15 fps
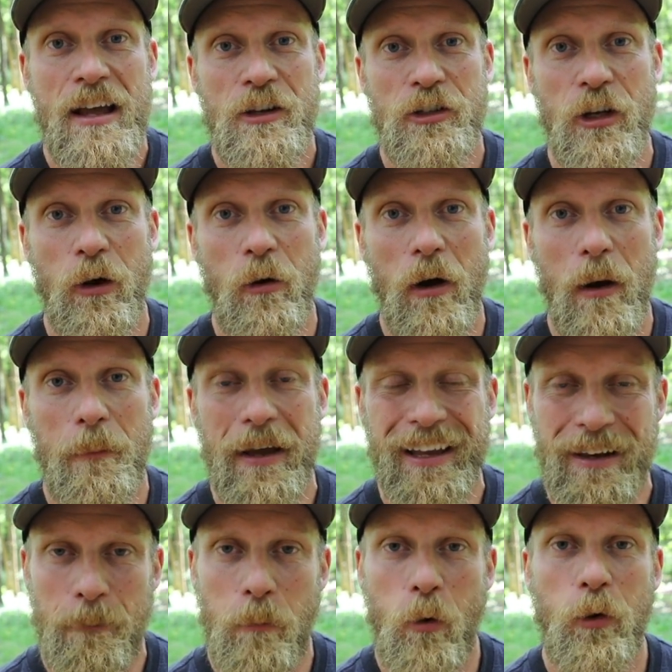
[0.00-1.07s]
So um,
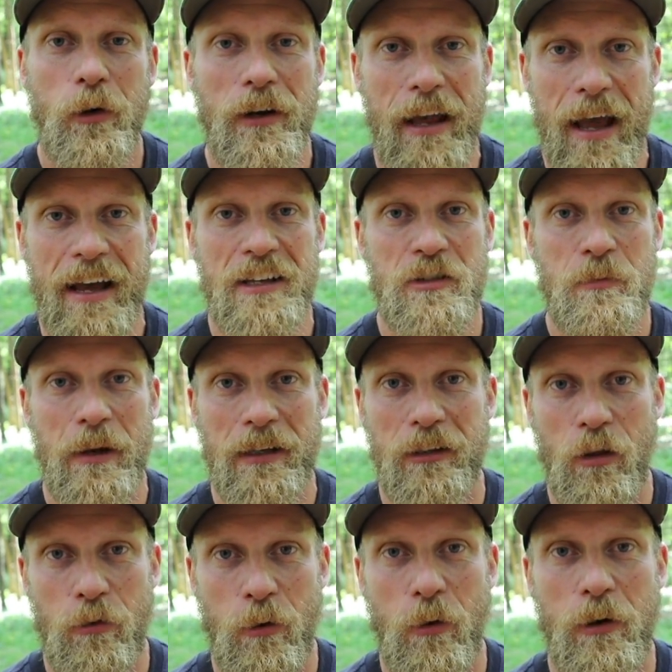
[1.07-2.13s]
an important aspect
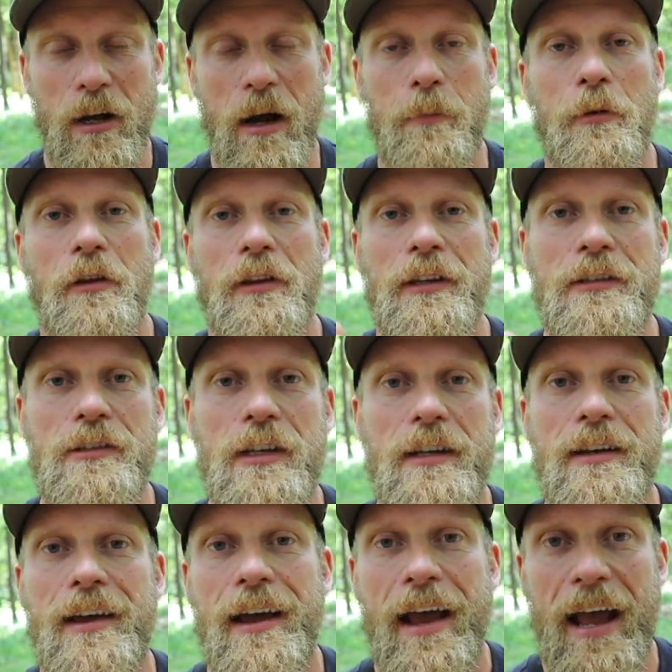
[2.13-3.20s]
to throw a couple of these
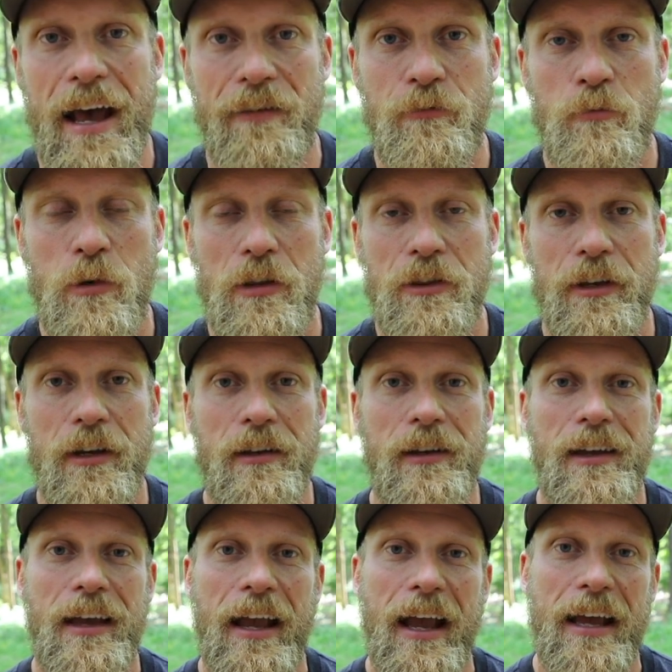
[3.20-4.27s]
in, have them with you,
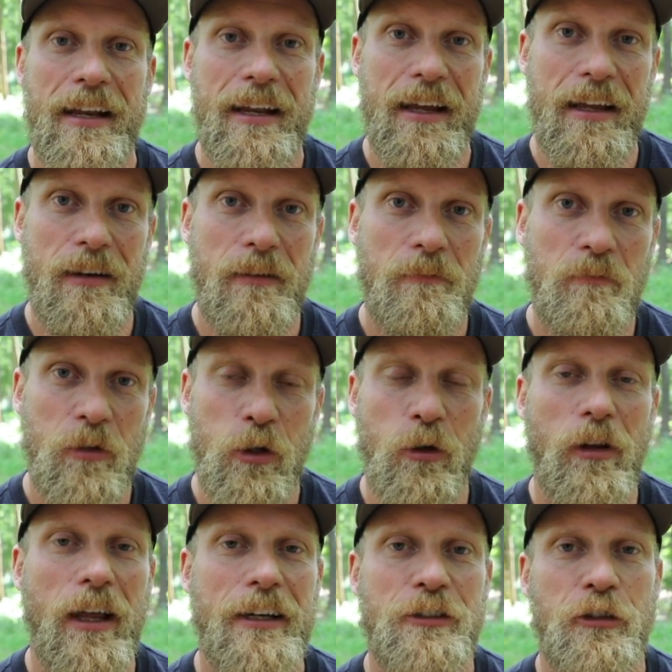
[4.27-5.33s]
and then
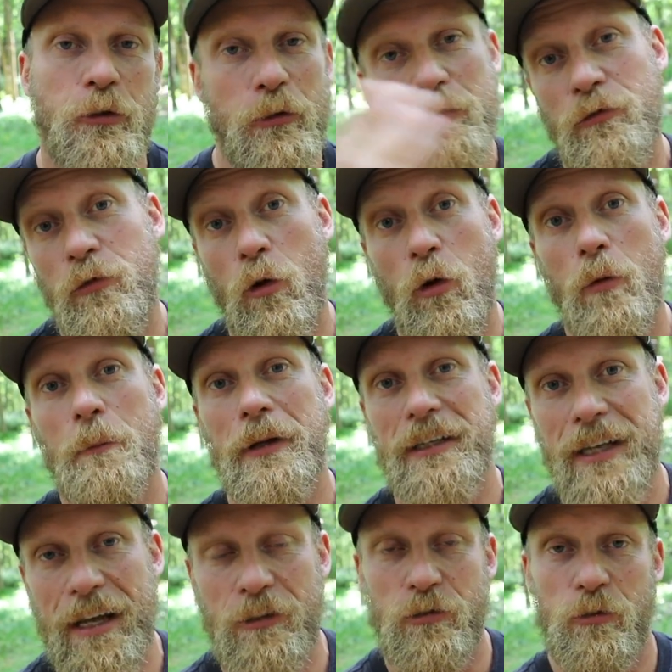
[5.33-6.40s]
utilize it to its full
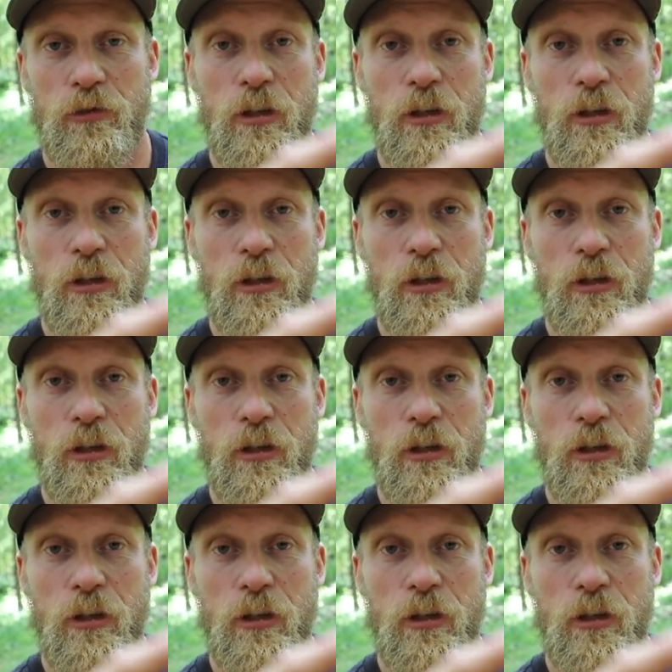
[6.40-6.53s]
potential.